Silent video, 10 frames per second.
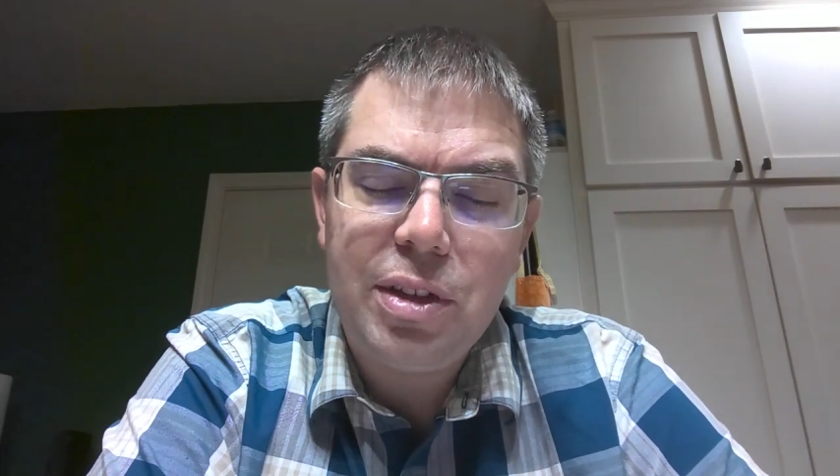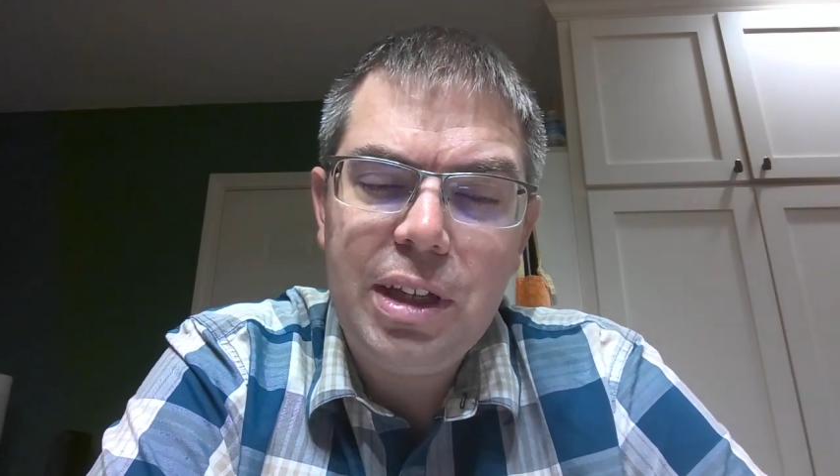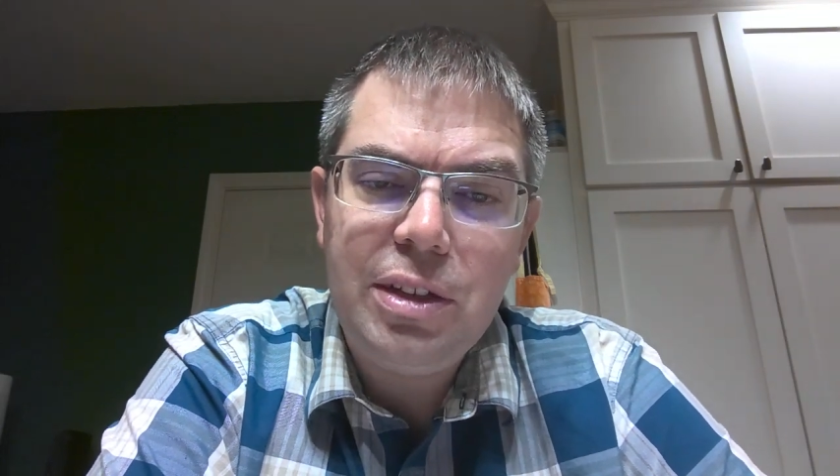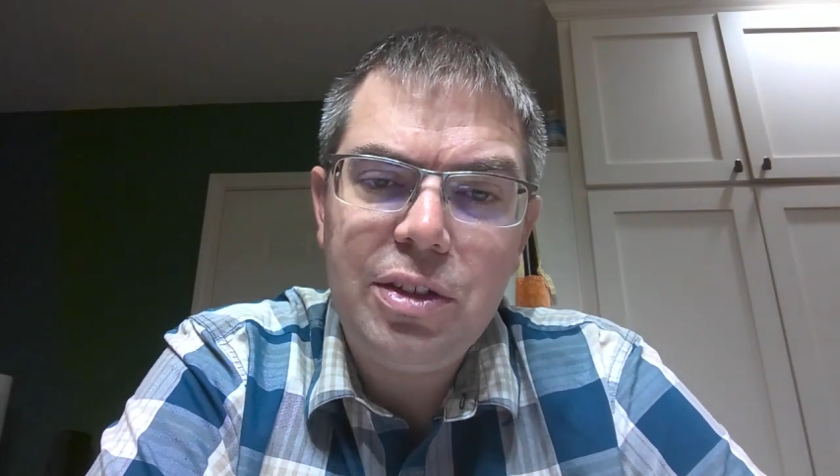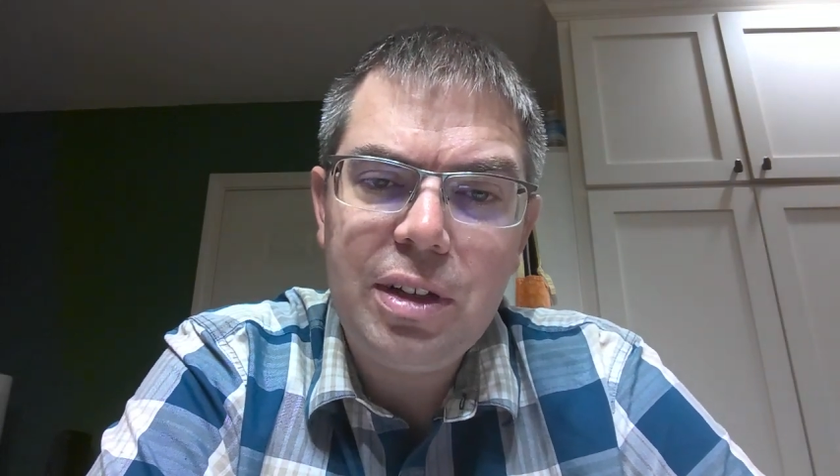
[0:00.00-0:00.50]

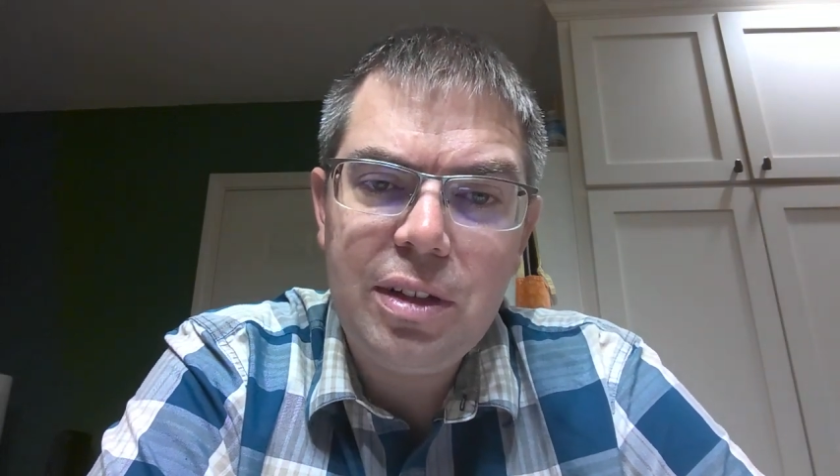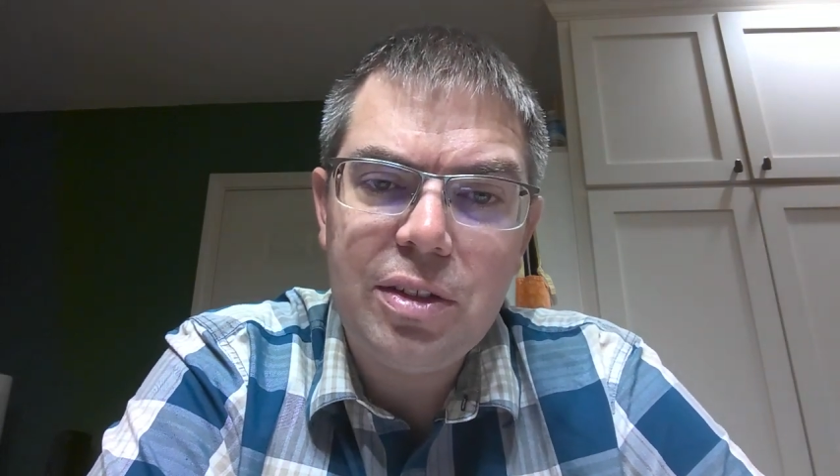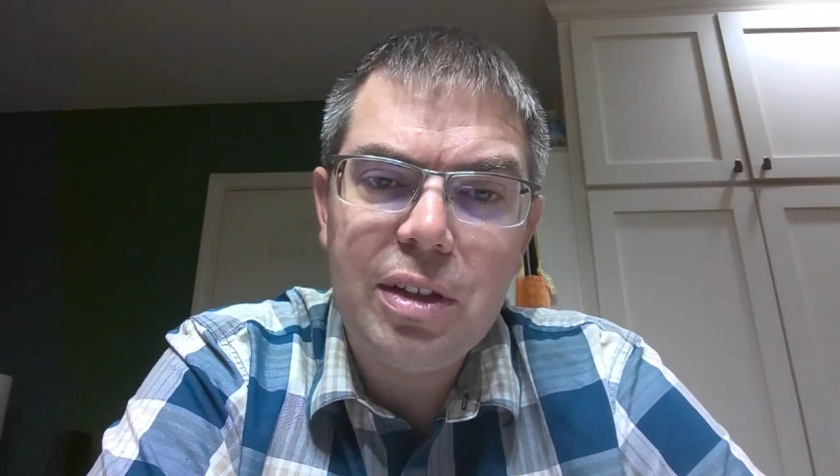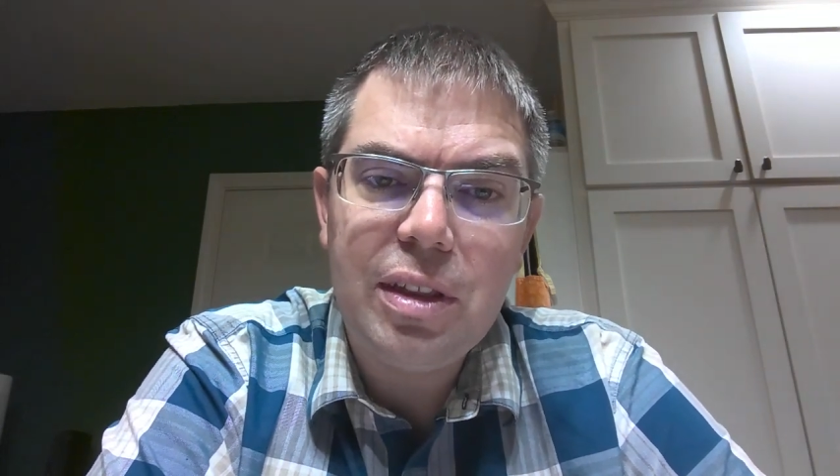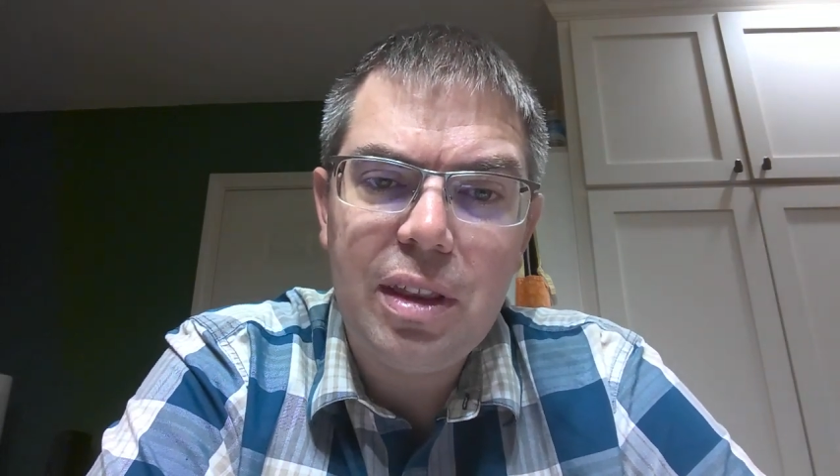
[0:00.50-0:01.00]

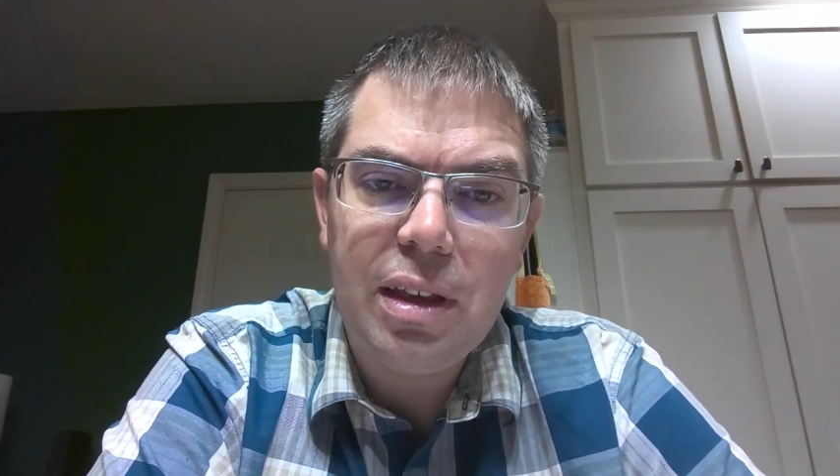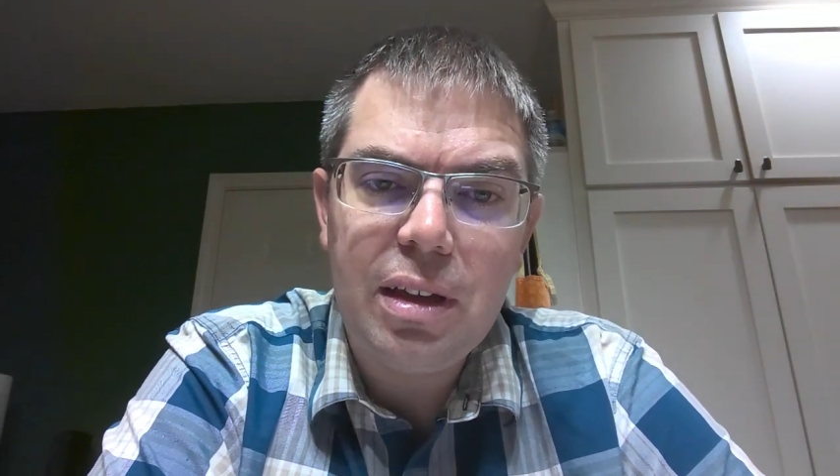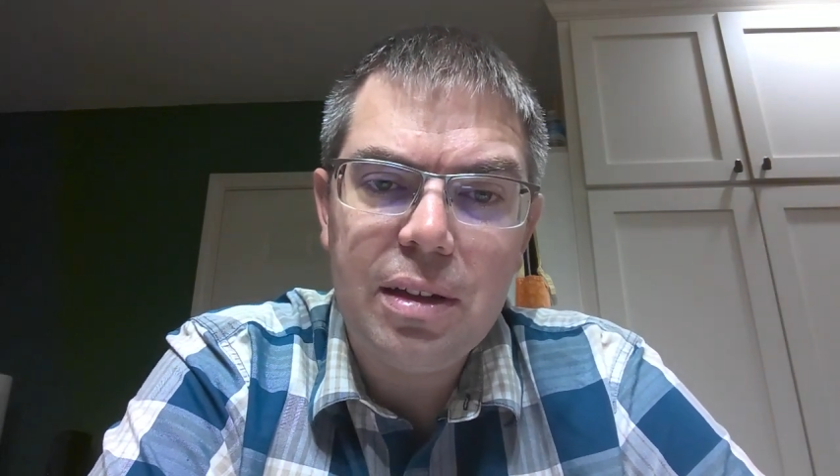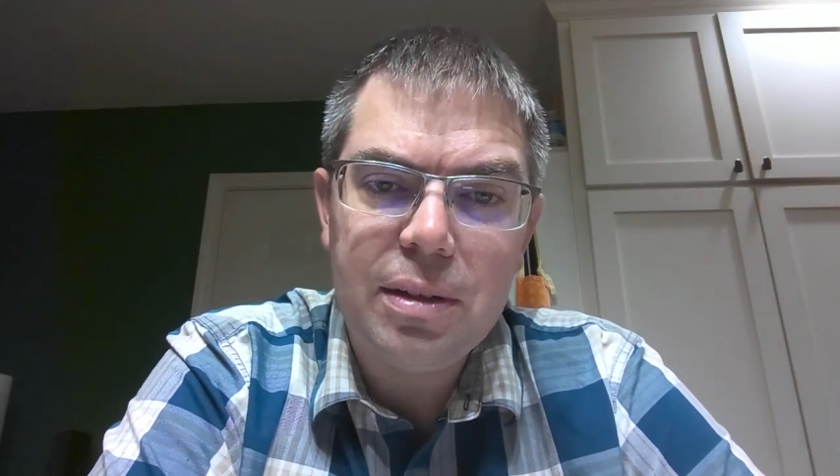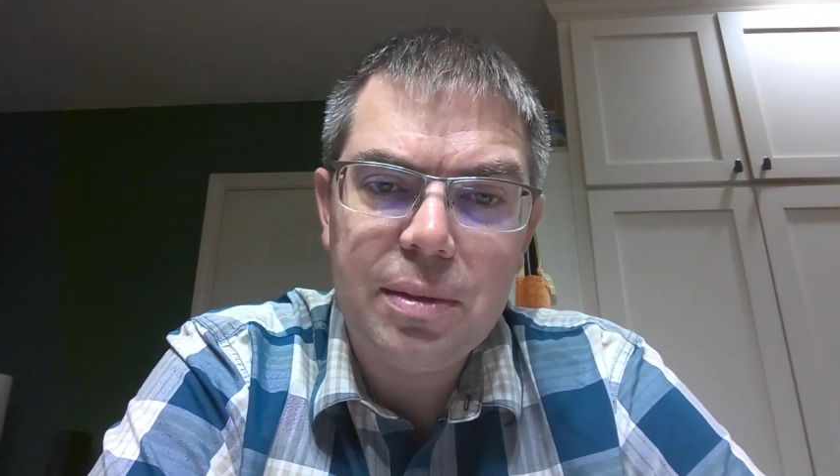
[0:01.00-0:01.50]
teachings in
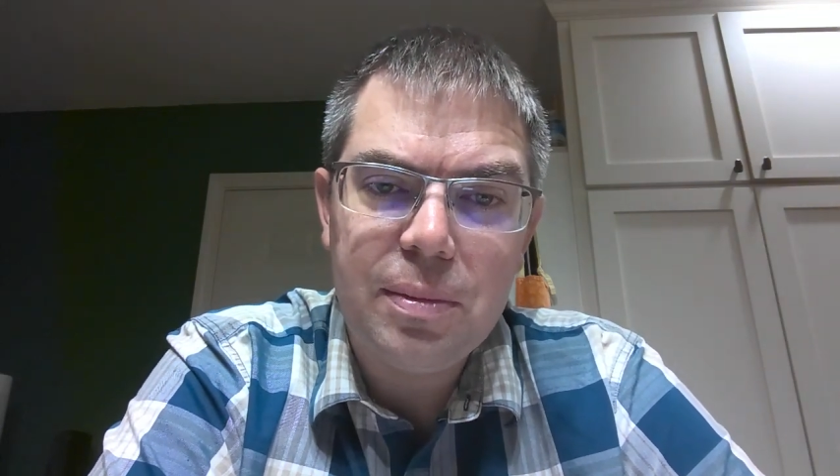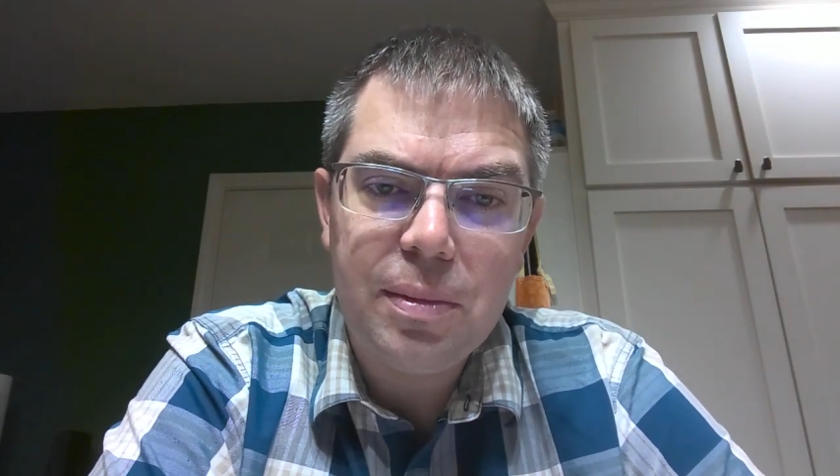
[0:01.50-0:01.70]
the